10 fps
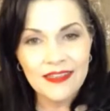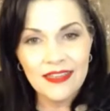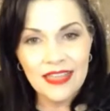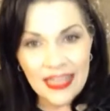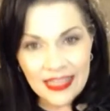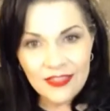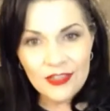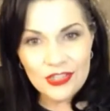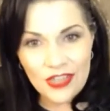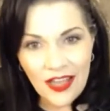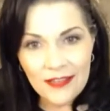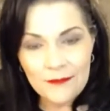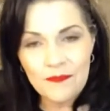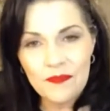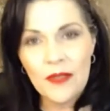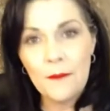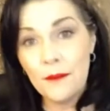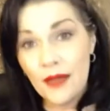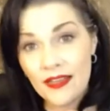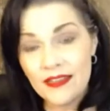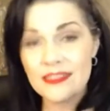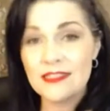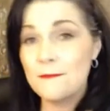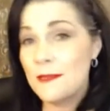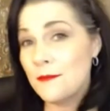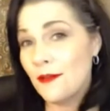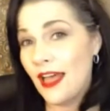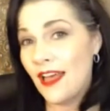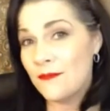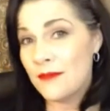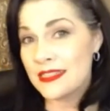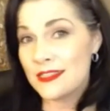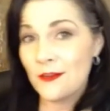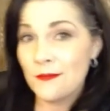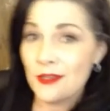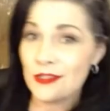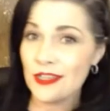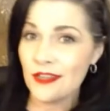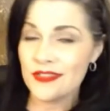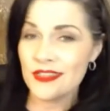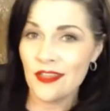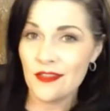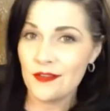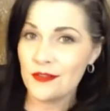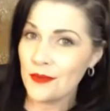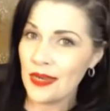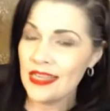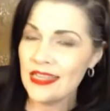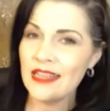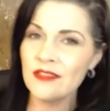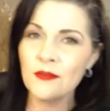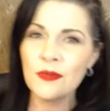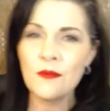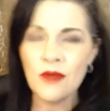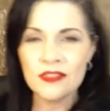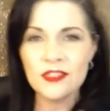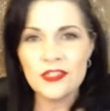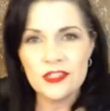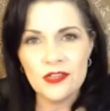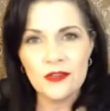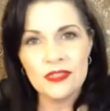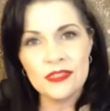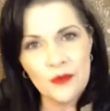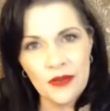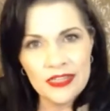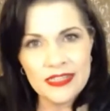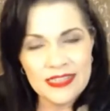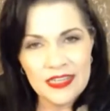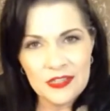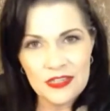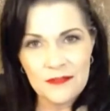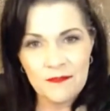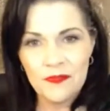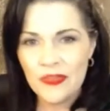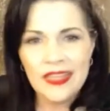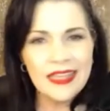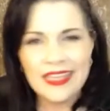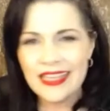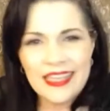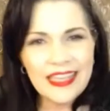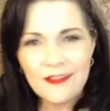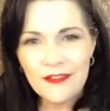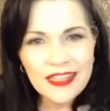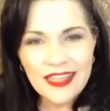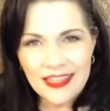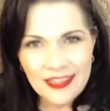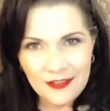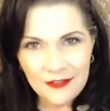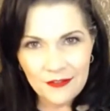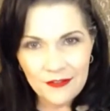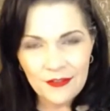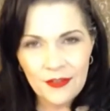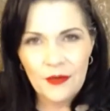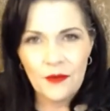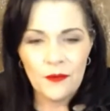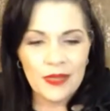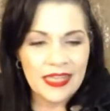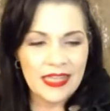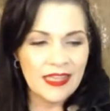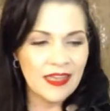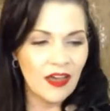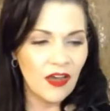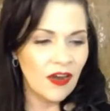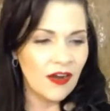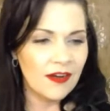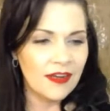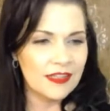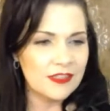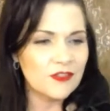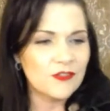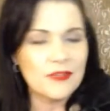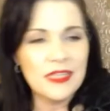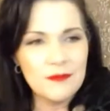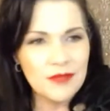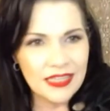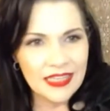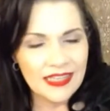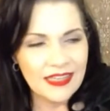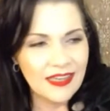in the shot. But some people have messier bookshelves than others, right? And do we want to show disorganization? Even if we are extremely,